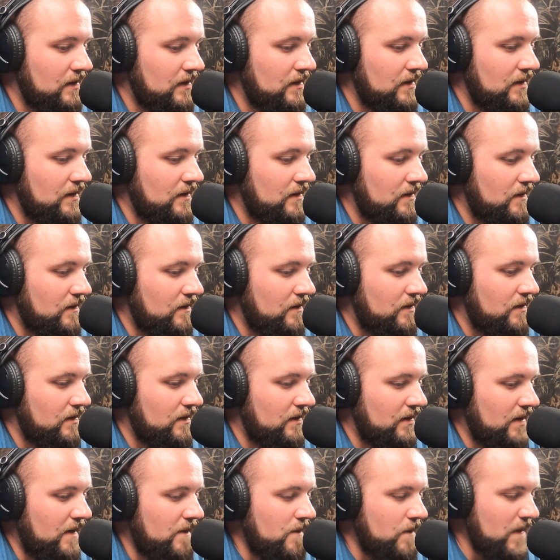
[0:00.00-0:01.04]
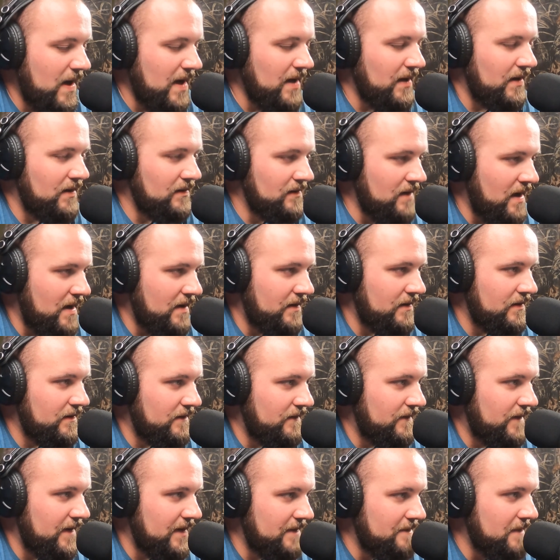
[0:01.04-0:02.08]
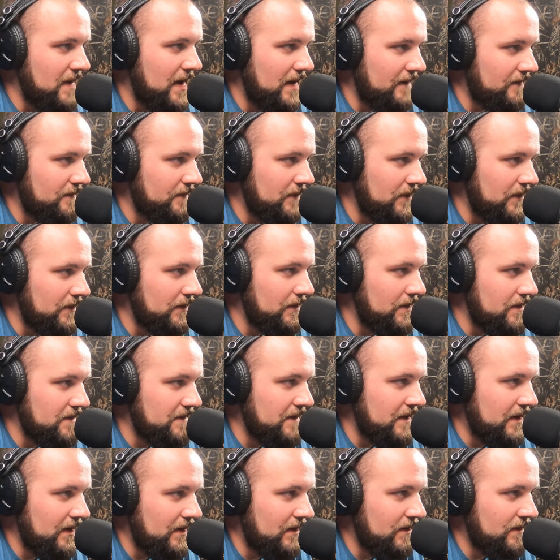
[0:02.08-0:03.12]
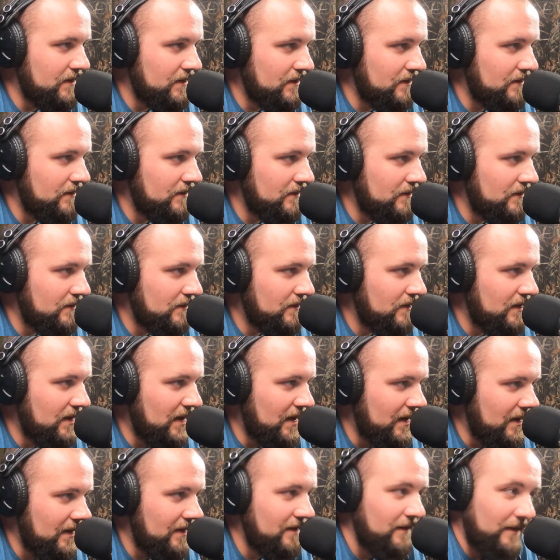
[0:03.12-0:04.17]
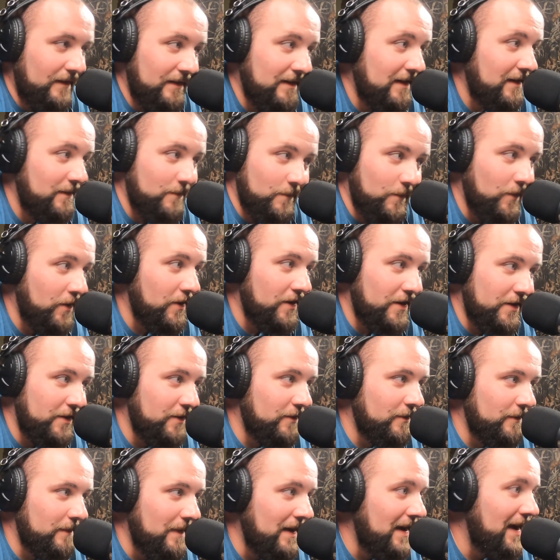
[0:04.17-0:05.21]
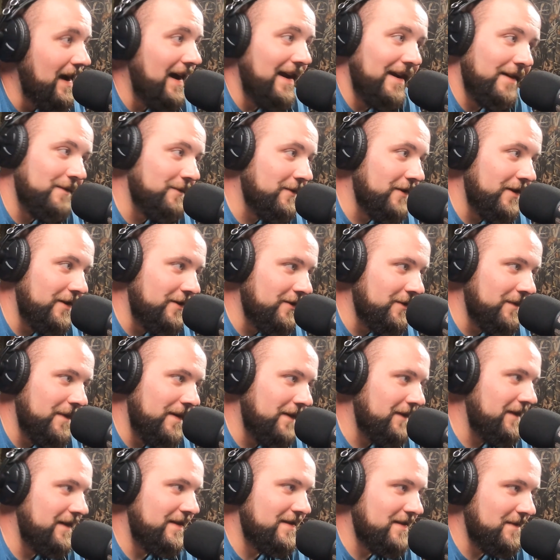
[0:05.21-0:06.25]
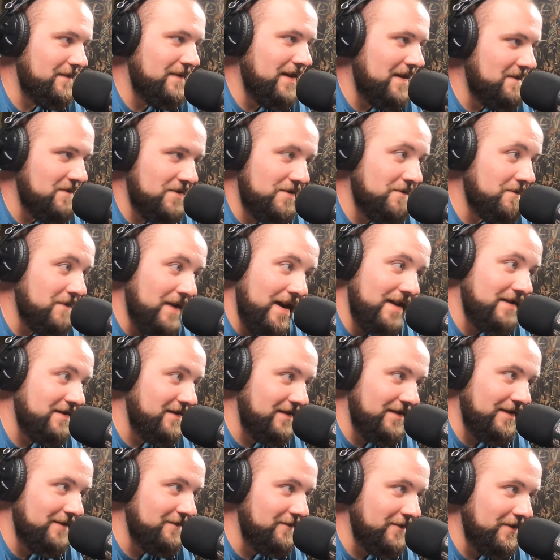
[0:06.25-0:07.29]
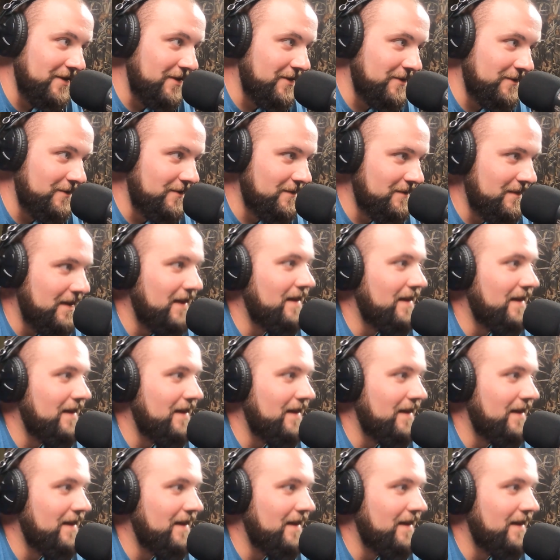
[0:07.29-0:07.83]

Nothing major. Uh, we had a lot of good feedback from doing those videos. Yeah, and didn't I think a lot of pe- I didn't want to do them. I don't think sometimes you actually didn't want to do them.